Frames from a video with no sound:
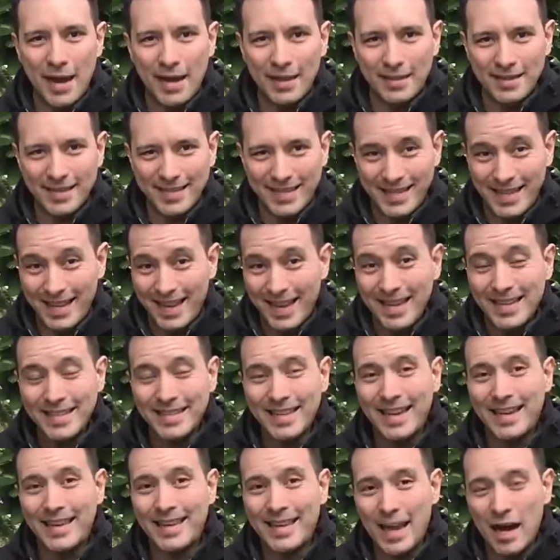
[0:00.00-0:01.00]
at the C E S
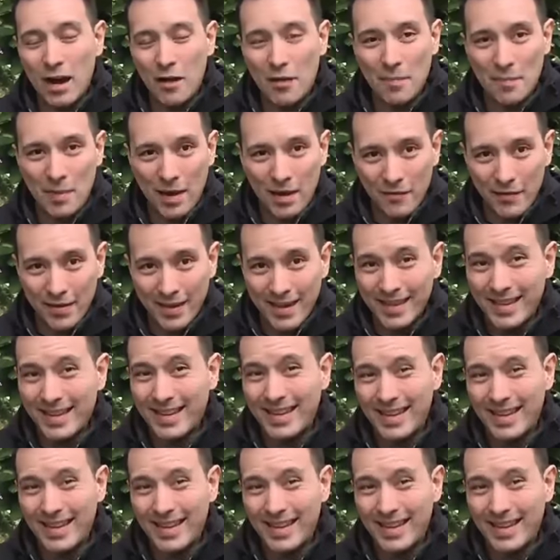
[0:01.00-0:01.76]
and now I'm having it,